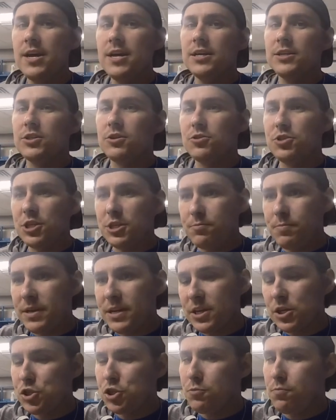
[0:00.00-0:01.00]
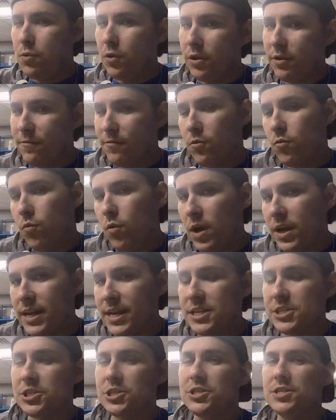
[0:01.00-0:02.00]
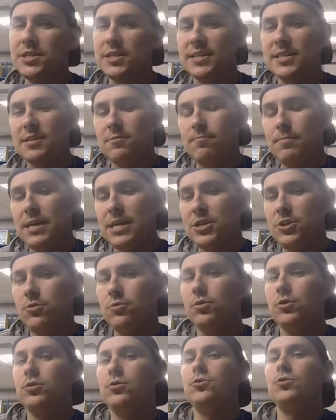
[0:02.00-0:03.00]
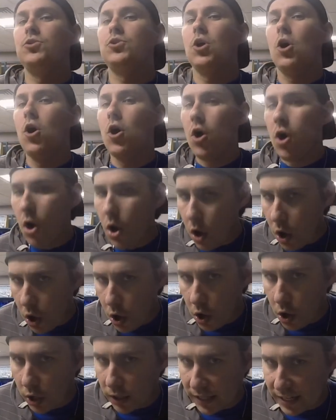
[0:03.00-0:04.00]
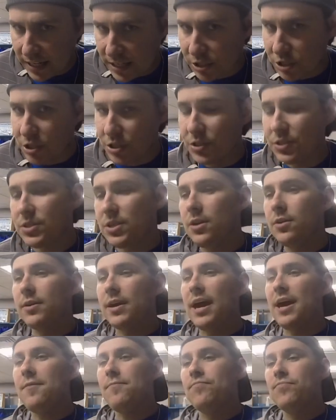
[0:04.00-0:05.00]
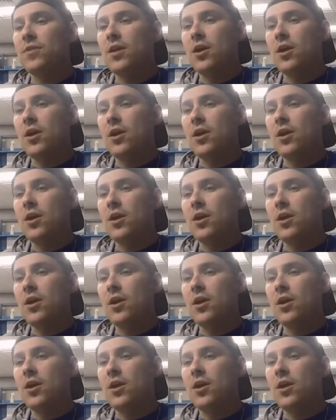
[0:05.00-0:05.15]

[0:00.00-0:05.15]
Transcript: So just because you pull it for one engine doesn't mean you lose all engines, okay?